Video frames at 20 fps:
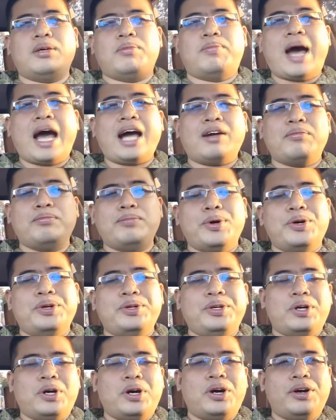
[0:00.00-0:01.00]
the
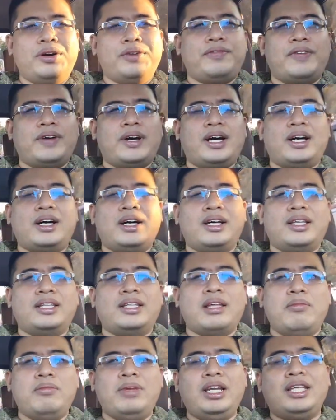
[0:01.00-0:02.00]
backbone of
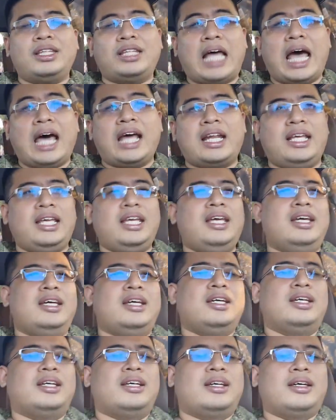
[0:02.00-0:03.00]
the military
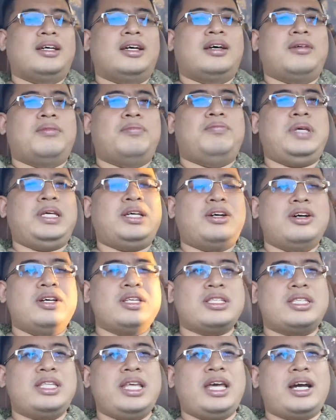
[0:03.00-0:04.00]

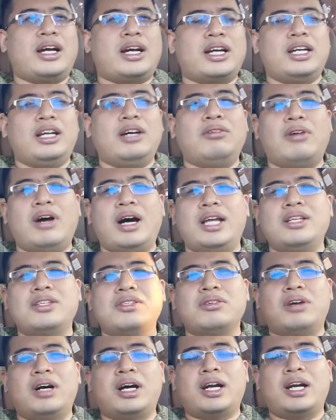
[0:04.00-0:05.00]
because they are the
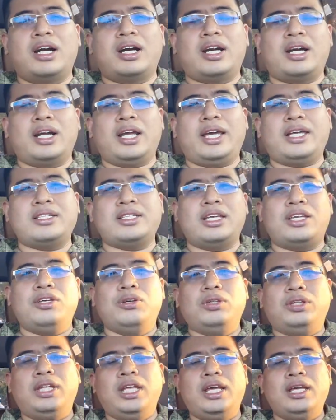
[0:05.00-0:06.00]
ones who are
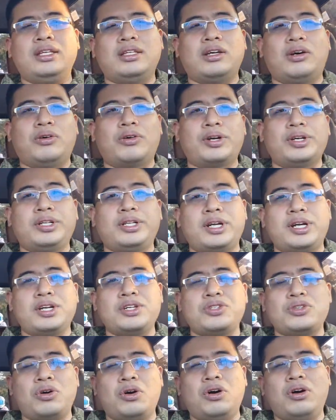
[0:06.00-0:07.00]
executing the
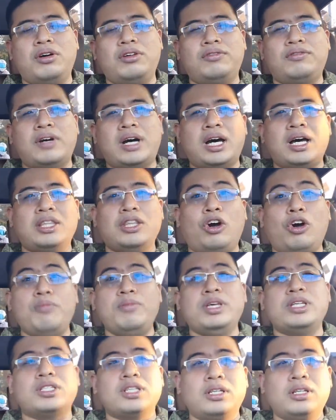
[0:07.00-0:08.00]
orders of the
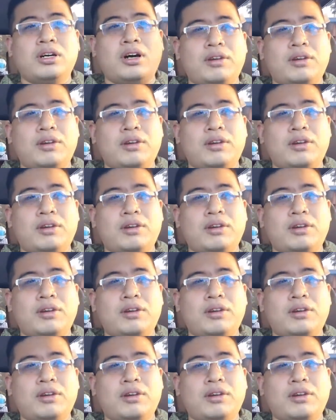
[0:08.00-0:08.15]
commissioned